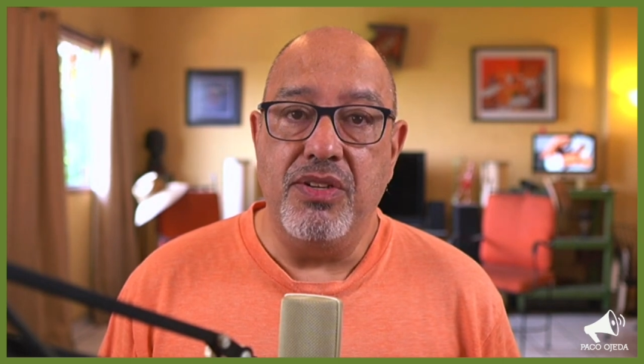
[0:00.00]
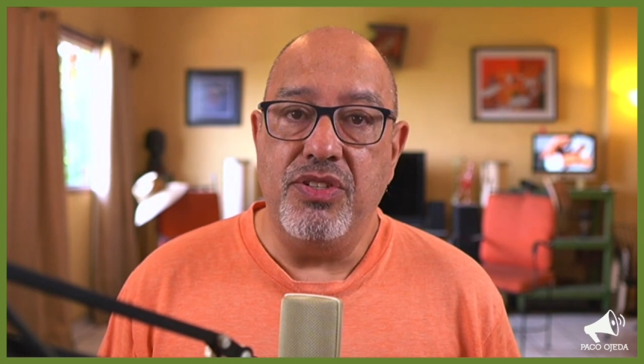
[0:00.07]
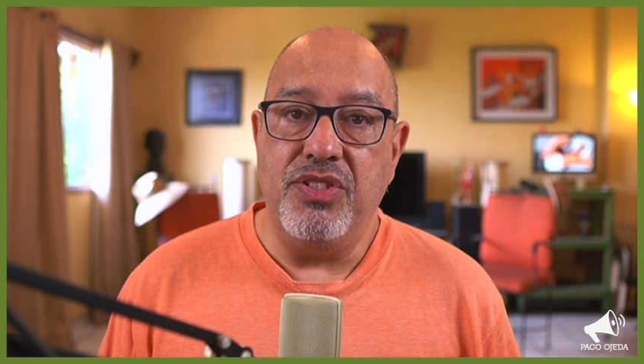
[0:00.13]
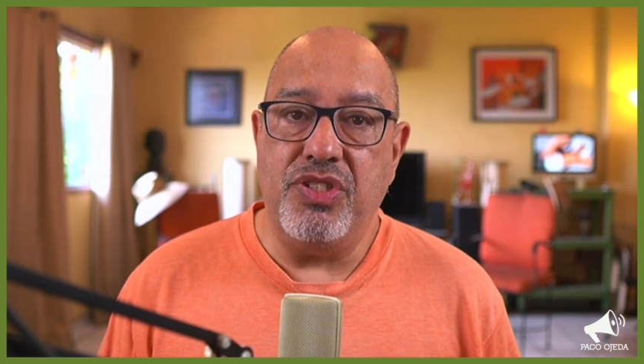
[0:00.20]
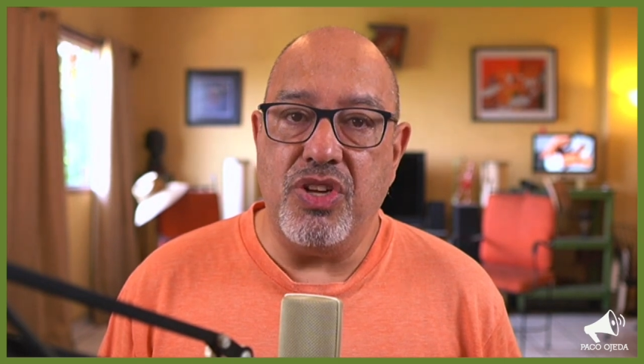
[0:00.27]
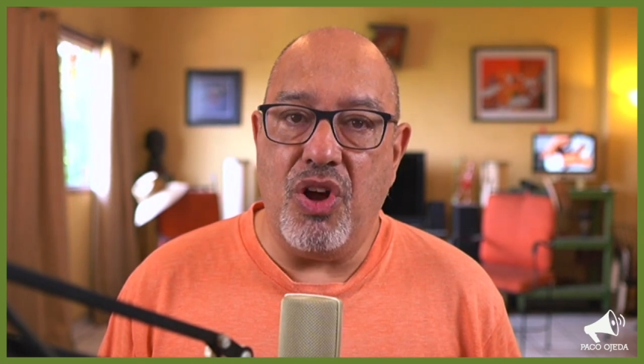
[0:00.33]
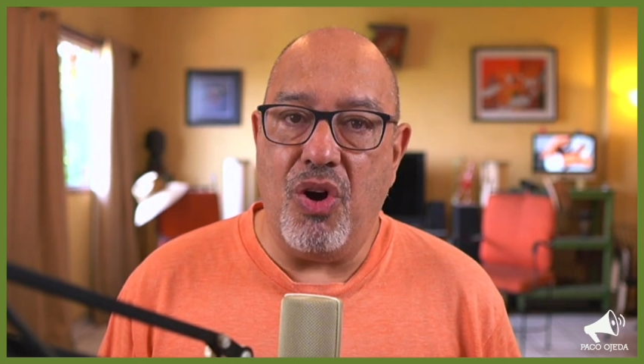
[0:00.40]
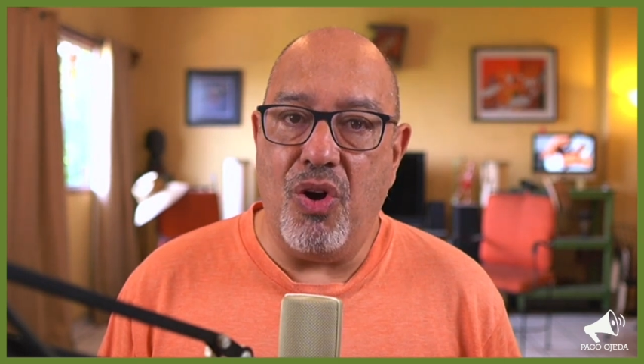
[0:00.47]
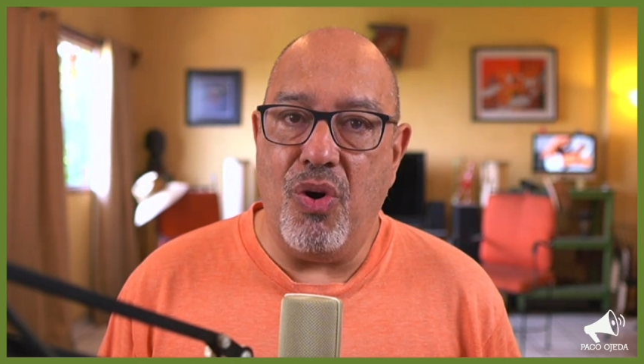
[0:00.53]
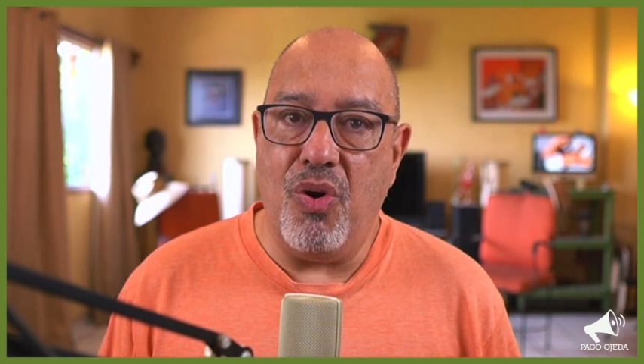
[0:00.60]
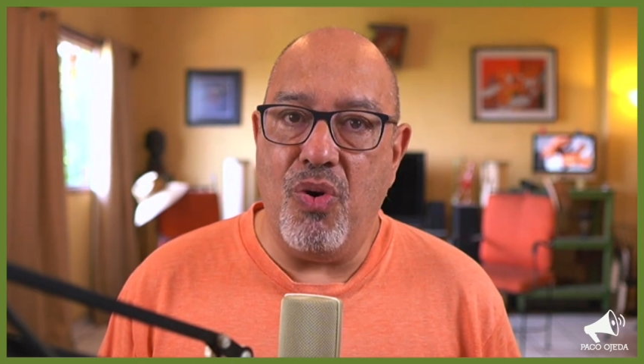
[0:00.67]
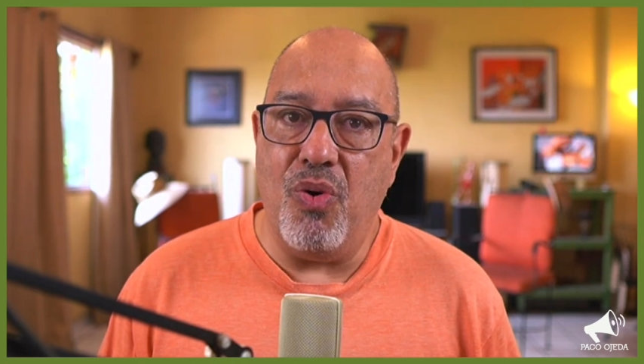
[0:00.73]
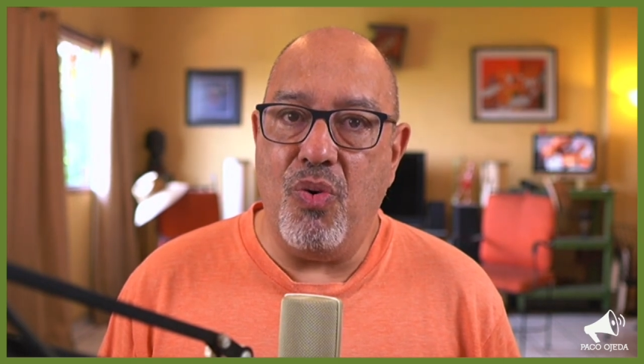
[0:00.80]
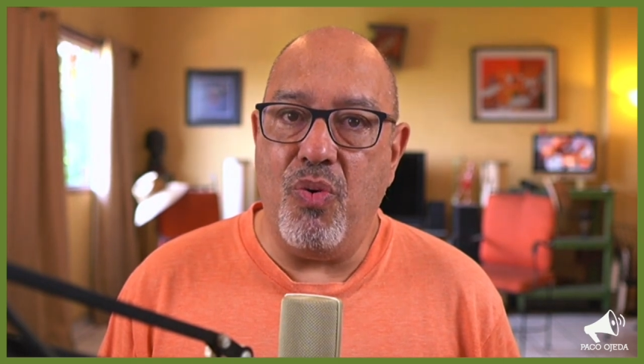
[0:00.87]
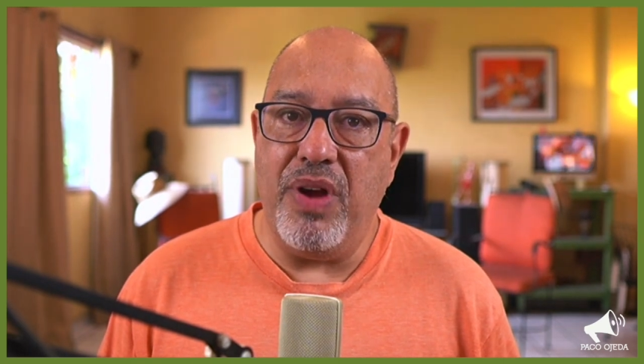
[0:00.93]

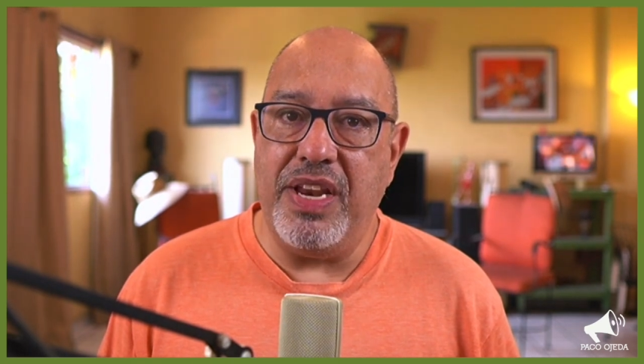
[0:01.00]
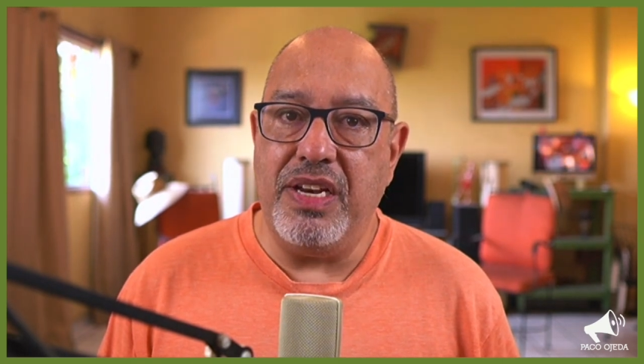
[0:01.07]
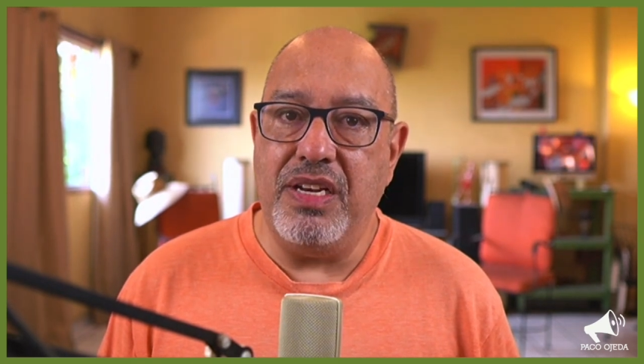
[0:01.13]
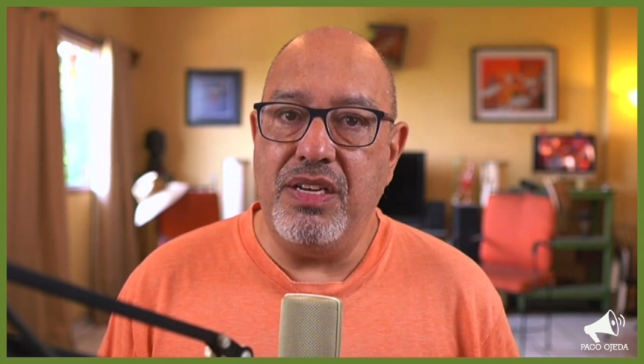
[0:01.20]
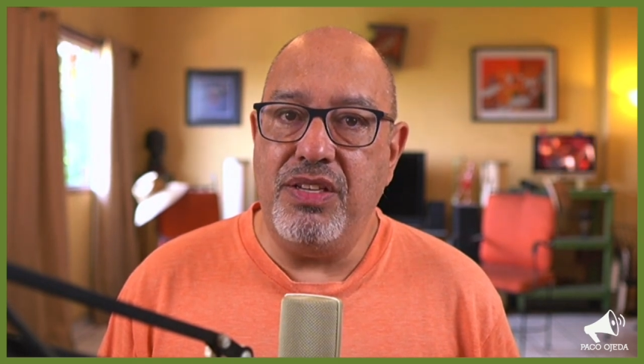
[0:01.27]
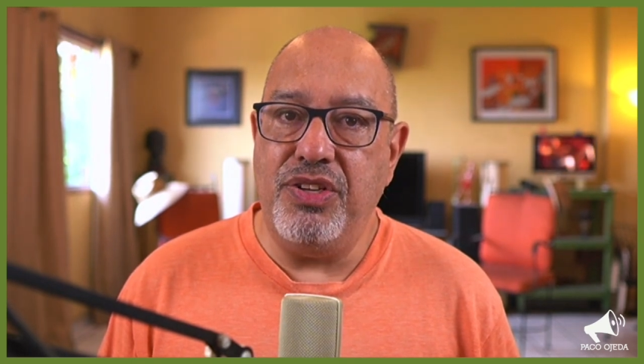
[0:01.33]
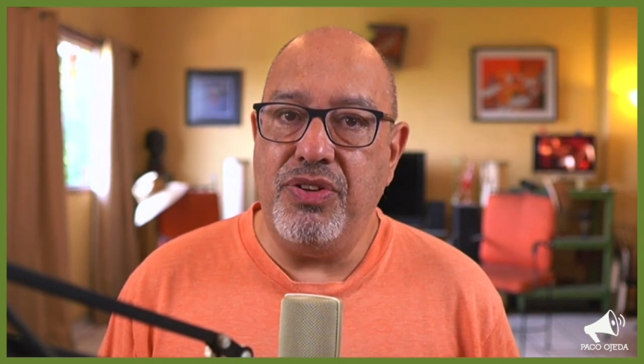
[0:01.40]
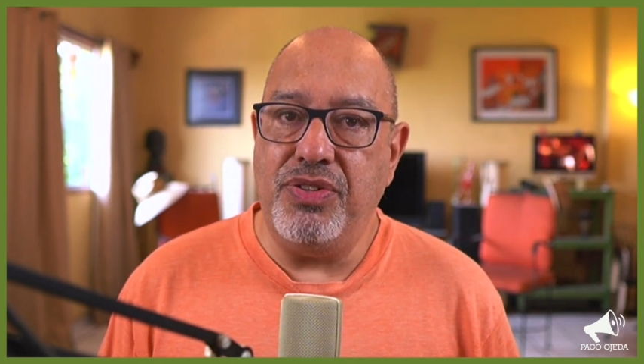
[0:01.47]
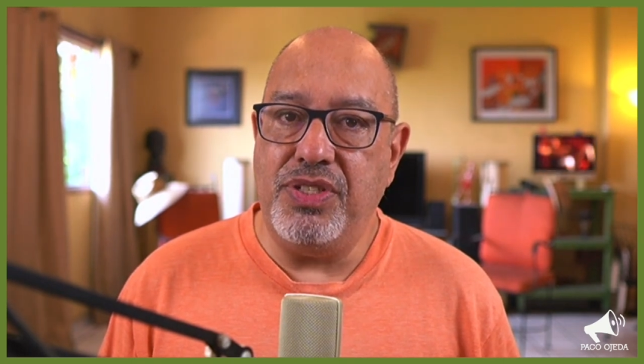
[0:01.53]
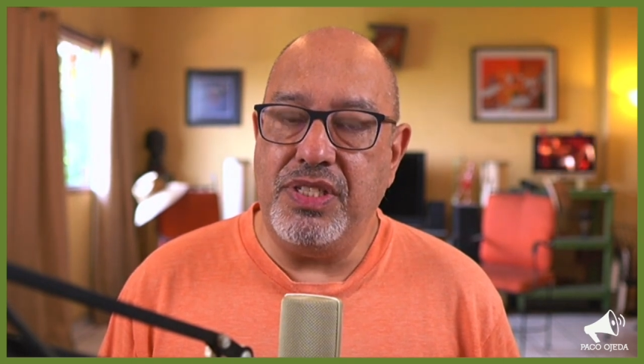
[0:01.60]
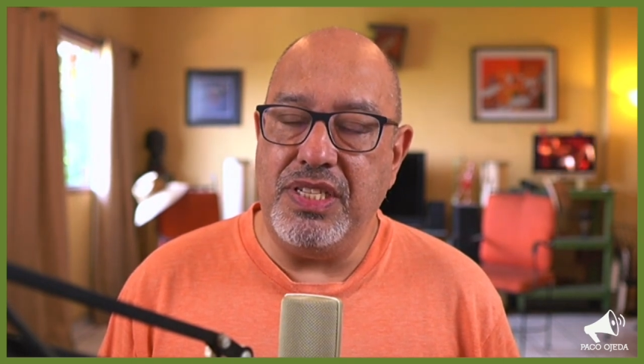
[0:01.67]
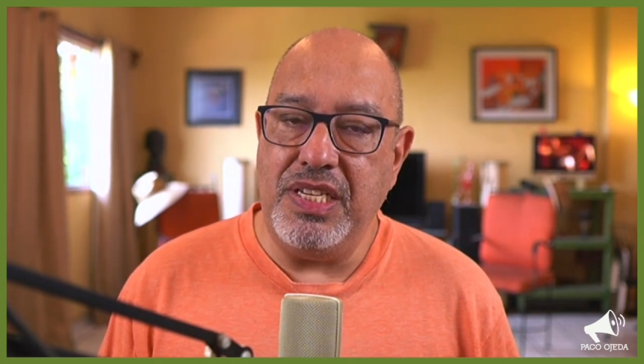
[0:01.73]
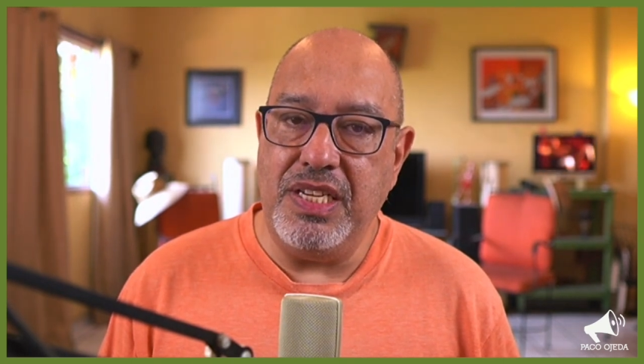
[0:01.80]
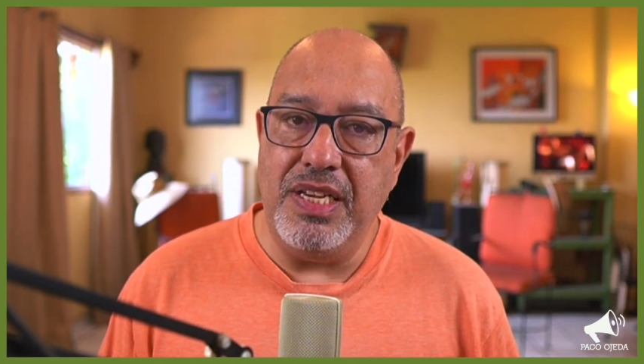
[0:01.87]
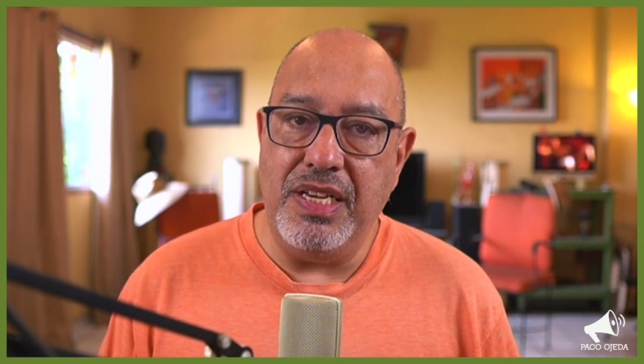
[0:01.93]
So when you
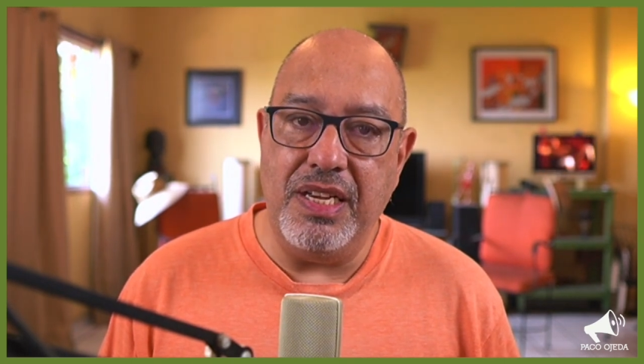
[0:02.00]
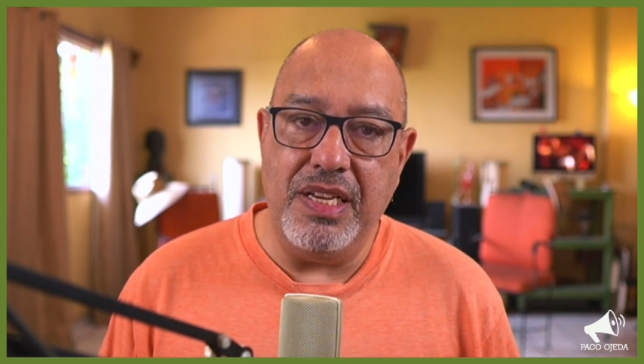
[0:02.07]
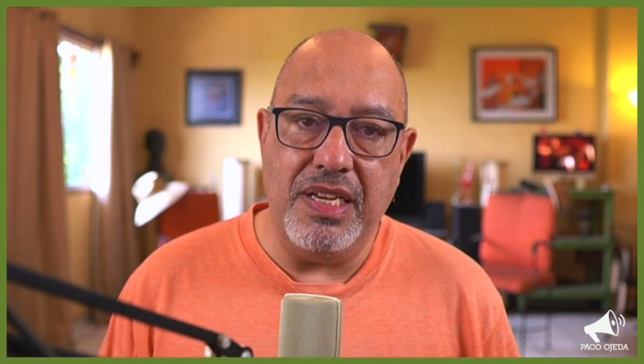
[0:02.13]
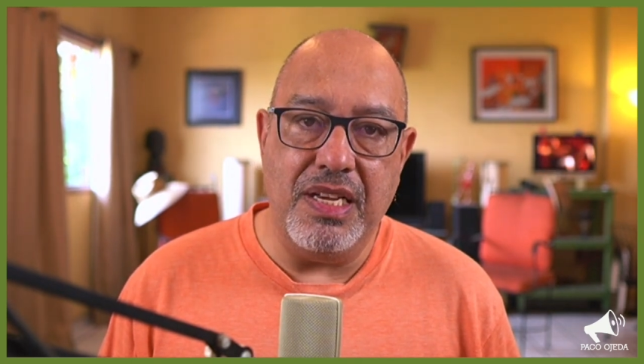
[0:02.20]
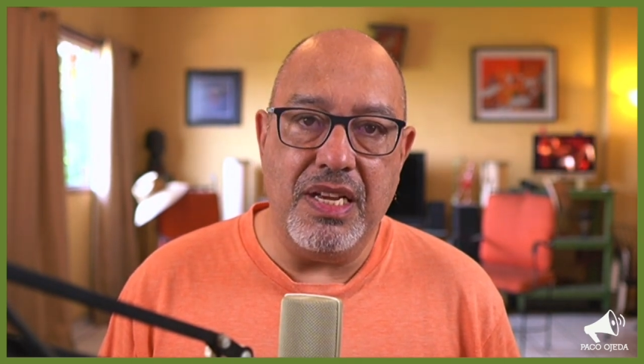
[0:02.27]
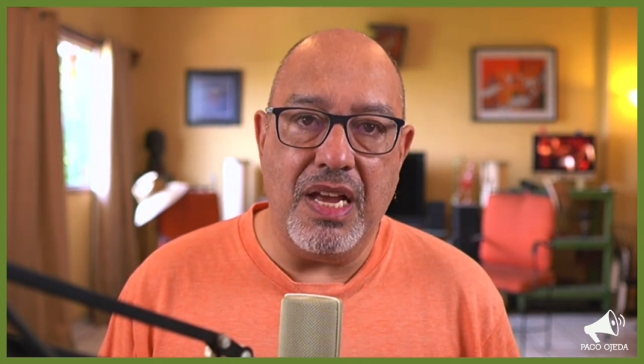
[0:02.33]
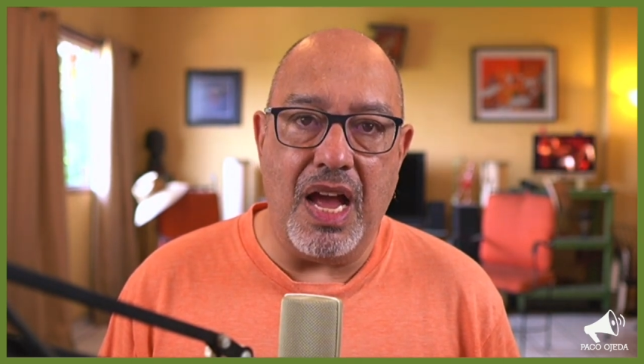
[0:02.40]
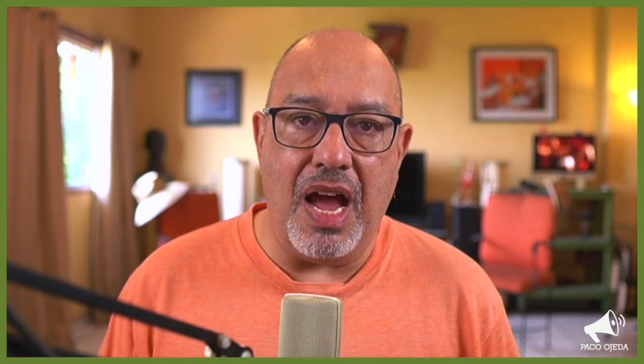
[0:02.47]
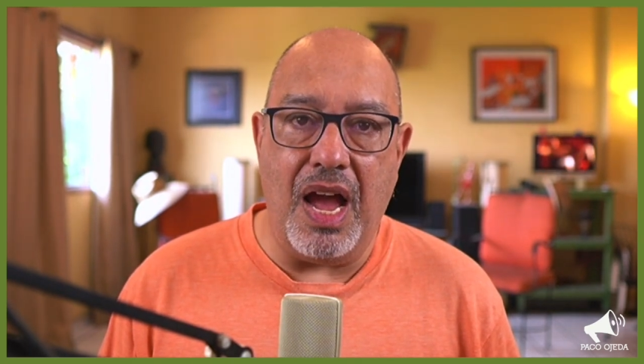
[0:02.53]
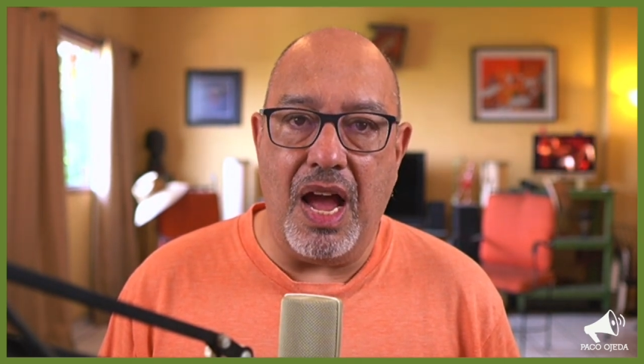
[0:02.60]
see